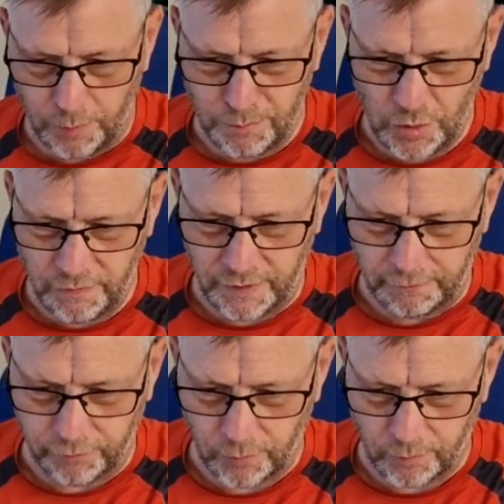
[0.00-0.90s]
moving
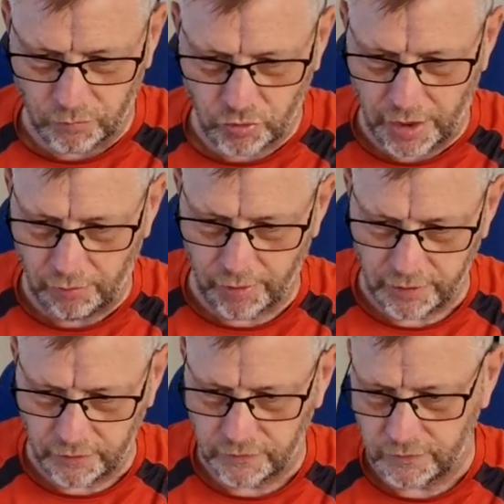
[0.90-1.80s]
from trail
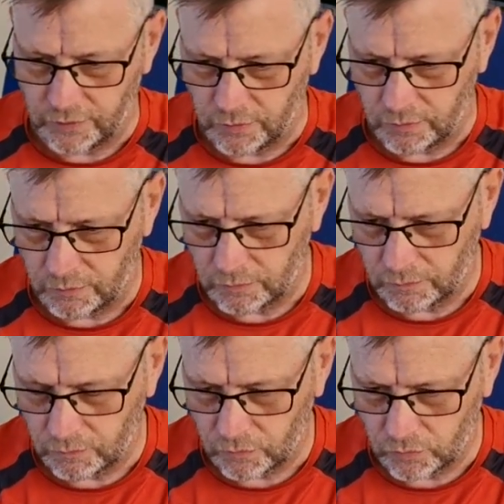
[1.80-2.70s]
runners to
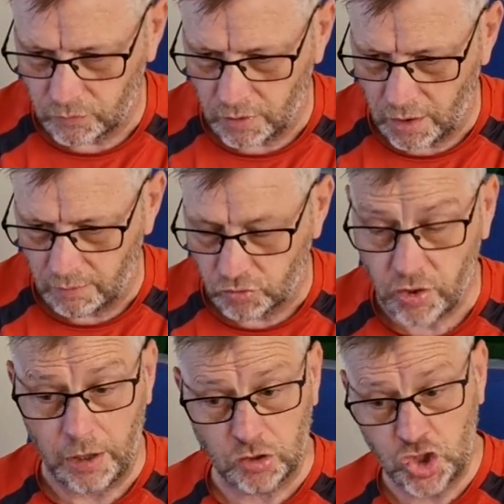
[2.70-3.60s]

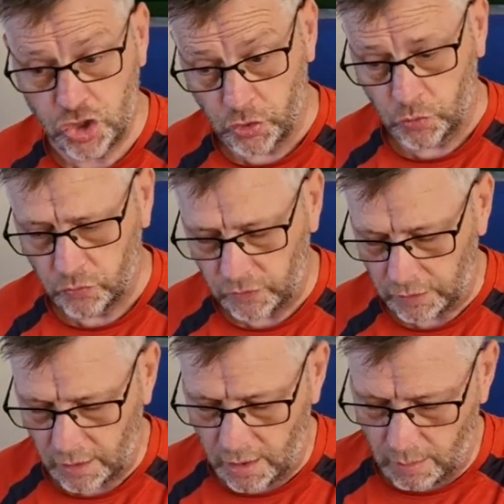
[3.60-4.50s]
trail shoes,
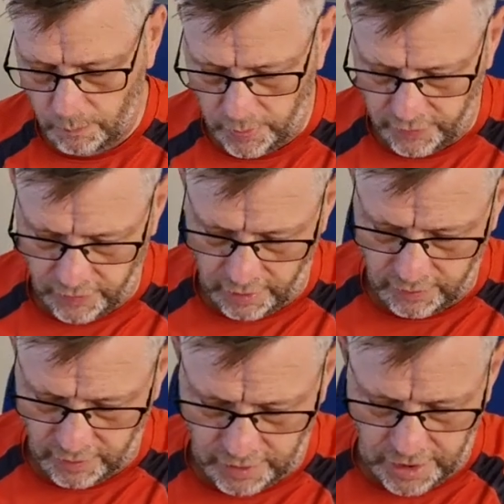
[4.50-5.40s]
but
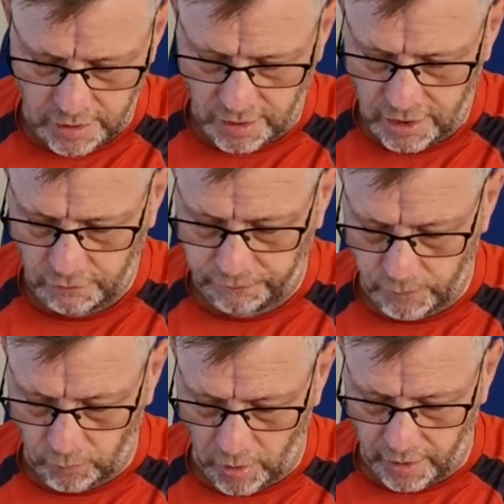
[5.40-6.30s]
these
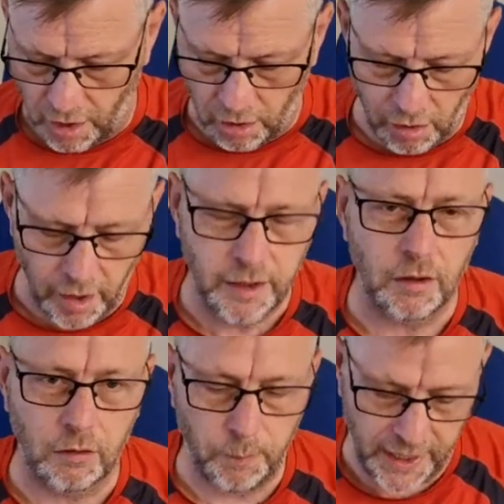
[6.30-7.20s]
feel like a hiker
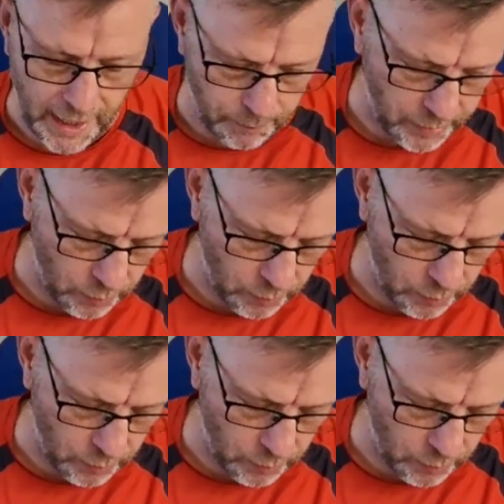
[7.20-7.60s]
could be happy